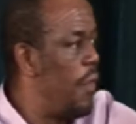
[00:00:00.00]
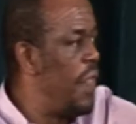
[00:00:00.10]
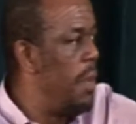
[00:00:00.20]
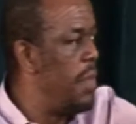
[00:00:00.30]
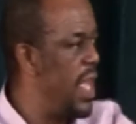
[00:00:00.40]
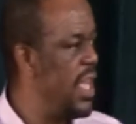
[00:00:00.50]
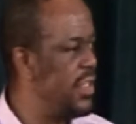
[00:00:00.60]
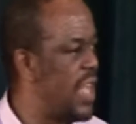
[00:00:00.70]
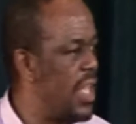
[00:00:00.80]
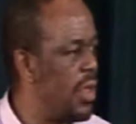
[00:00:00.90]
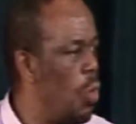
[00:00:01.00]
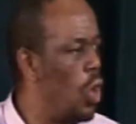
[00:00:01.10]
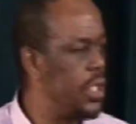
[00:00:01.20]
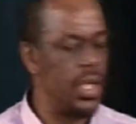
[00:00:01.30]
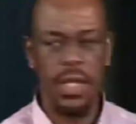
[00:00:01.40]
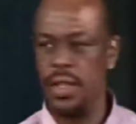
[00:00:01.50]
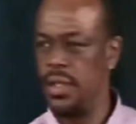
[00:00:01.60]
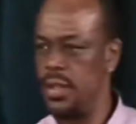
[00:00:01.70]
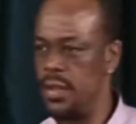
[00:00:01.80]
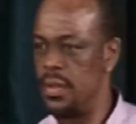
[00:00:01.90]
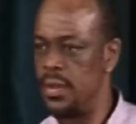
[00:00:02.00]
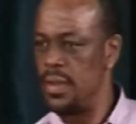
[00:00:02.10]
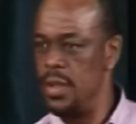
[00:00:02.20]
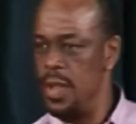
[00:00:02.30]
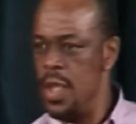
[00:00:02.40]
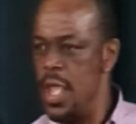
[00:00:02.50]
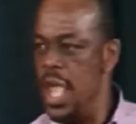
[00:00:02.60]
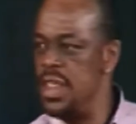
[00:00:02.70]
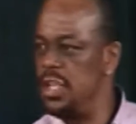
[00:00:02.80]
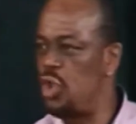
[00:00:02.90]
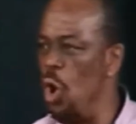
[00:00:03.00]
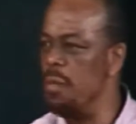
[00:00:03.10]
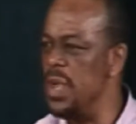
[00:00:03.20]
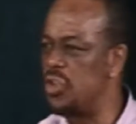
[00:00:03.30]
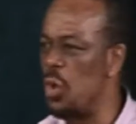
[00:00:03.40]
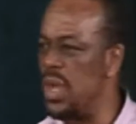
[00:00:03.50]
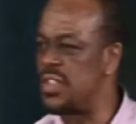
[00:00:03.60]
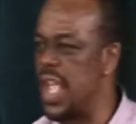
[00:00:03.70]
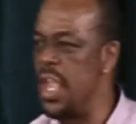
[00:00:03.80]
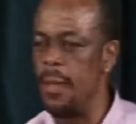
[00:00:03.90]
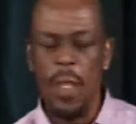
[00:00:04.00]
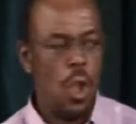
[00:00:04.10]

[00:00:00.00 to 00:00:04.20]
them inside the water. And this old man was saying,